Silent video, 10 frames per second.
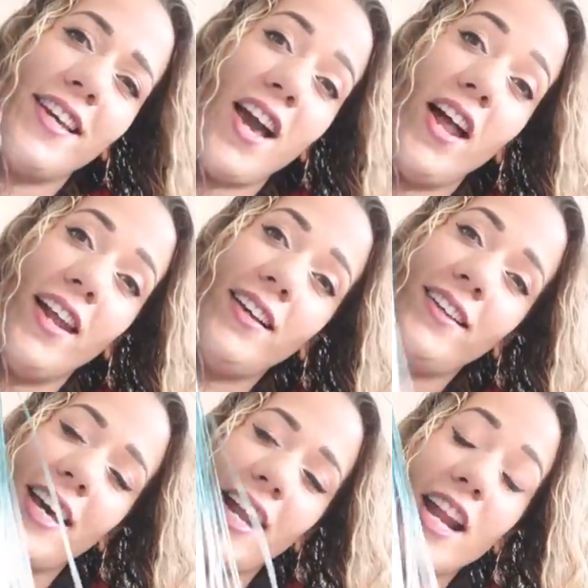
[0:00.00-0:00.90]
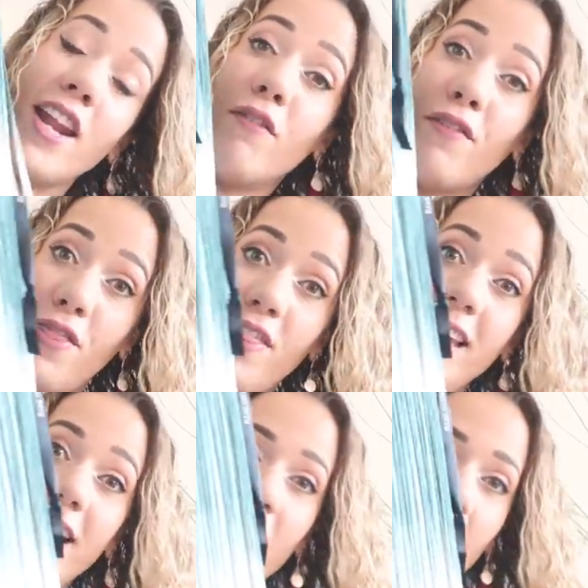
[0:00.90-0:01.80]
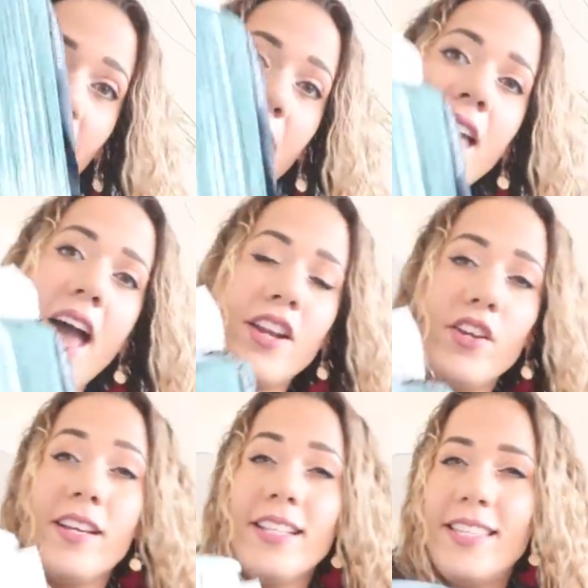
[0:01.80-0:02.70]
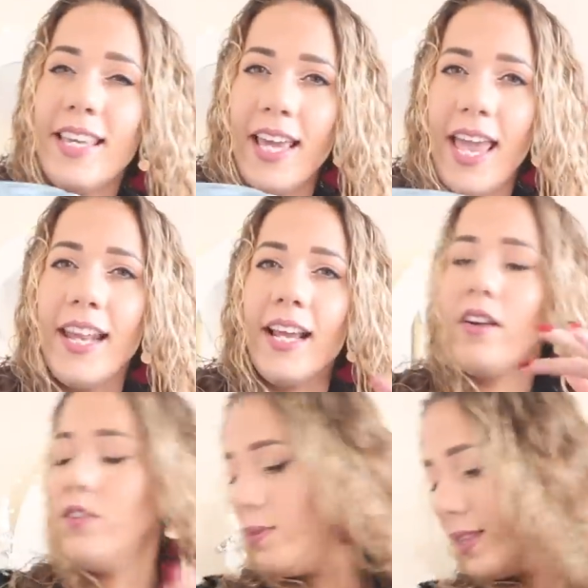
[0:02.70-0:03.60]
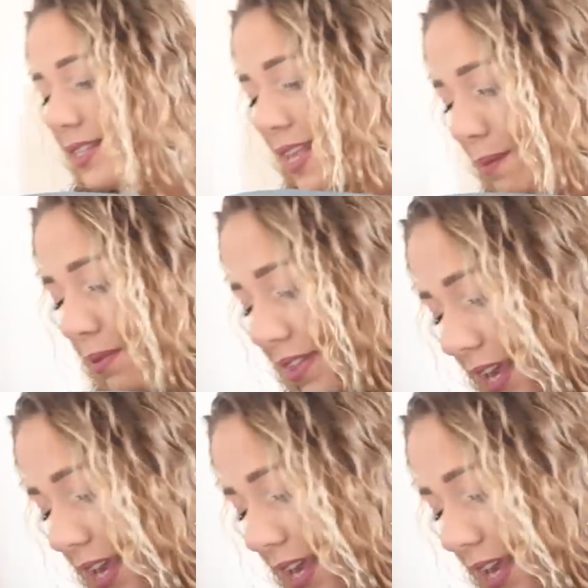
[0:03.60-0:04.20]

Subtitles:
in the color, and I love the color. And you can see again, it goes with the same